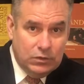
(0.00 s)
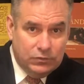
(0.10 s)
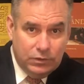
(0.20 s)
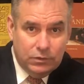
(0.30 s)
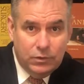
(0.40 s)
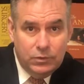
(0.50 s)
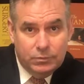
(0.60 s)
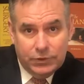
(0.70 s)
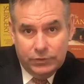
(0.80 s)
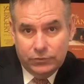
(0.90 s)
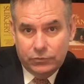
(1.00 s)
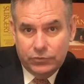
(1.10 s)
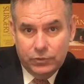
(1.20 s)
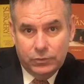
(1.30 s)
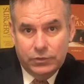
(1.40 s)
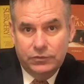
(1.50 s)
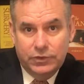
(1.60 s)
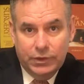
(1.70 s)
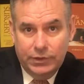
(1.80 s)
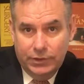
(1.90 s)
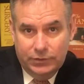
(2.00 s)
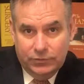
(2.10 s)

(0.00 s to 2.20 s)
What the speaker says: Silicone implants are filled with a jelly-like